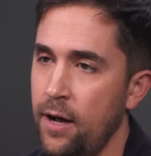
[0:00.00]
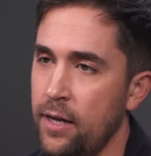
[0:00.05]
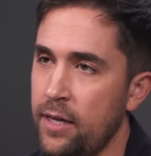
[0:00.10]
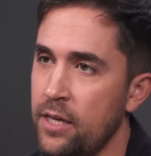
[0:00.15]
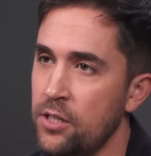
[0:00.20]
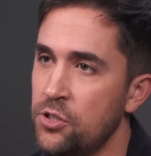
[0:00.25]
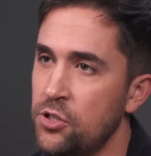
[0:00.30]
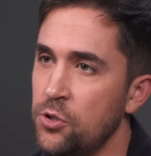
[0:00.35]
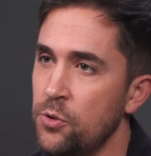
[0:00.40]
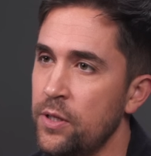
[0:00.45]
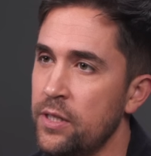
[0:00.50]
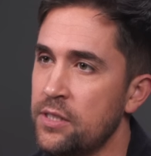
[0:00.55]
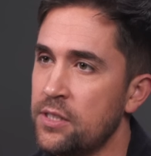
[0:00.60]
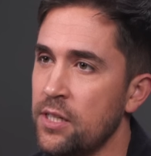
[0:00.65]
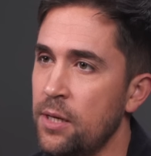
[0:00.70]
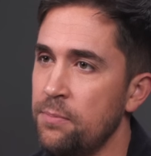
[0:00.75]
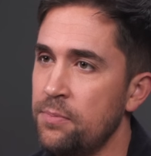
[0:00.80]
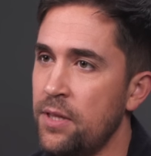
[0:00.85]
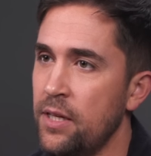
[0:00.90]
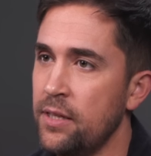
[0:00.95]
He's doing
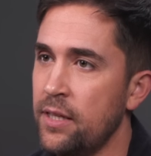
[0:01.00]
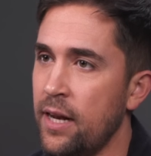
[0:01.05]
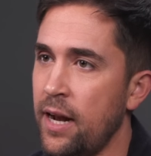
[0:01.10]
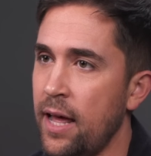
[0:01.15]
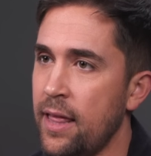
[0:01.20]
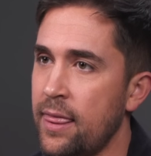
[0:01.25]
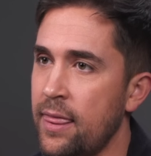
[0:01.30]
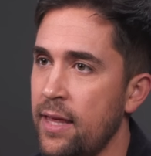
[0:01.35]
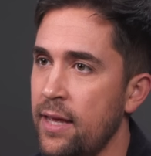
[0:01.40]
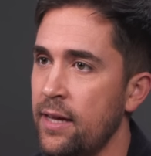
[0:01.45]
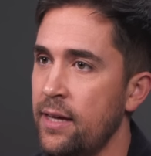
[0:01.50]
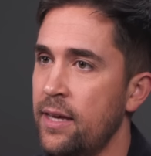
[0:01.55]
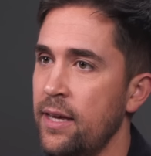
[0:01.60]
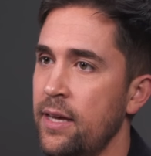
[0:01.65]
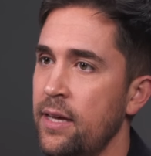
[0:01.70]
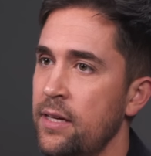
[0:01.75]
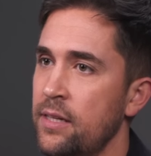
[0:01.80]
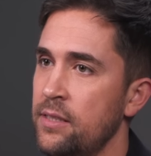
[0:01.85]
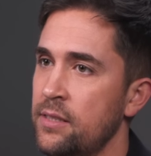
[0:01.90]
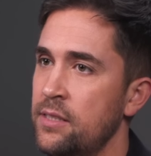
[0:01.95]
something that I think
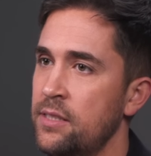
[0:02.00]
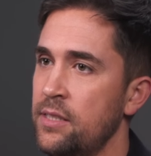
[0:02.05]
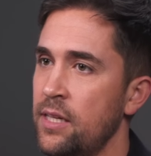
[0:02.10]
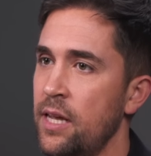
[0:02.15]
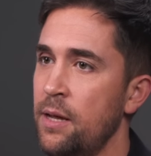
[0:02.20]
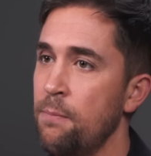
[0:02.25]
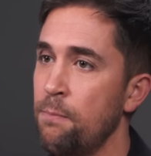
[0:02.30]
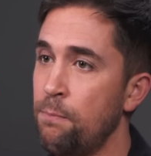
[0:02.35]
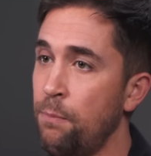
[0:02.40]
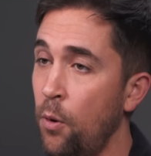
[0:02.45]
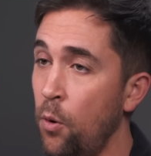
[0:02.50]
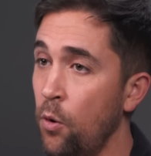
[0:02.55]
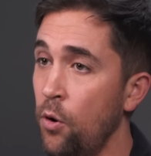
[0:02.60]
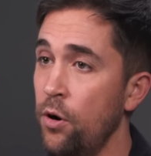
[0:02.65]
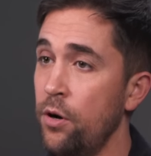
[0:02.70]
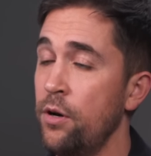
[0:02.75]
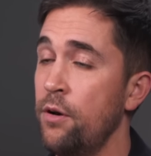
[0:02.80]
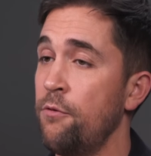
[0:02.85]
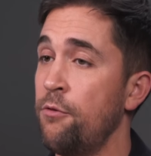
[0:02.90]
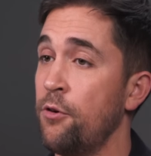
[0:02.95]
is
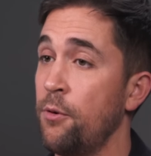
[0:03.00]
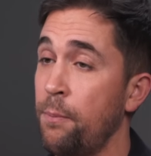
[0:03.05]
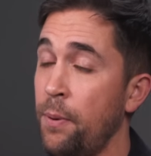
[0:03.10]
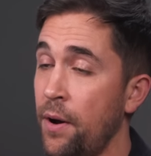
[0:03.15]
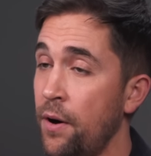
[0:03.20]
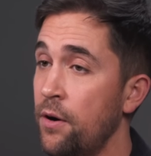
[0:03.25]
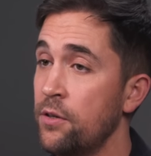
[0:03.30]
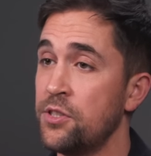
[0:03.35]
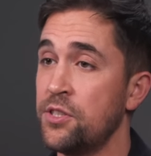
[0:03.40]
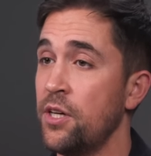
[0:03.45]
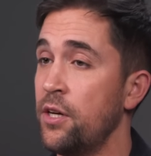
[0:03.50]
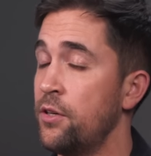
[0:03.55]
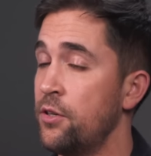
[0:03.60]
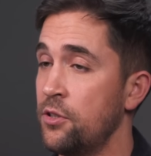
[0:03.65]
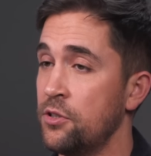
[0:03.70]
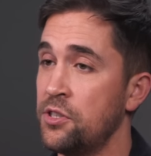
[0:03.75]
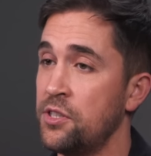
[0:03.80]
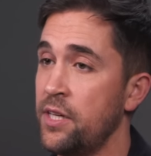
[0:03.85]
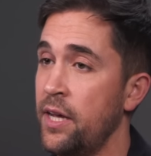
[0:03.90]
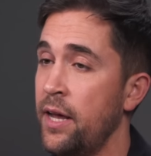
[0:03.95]
important for parents to
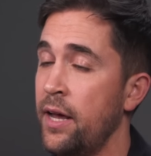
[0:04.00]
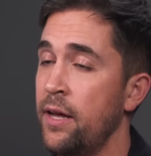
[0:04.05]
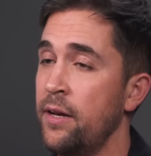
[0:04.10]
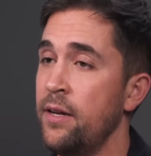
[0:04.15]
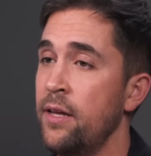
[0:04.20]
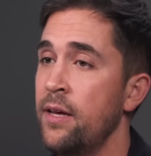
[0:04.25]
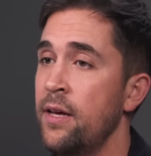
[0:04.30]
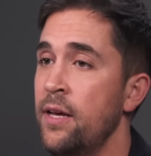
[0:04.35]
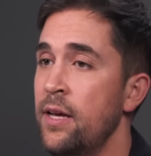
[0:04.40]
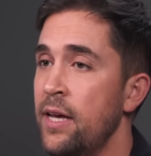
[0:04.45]
understand,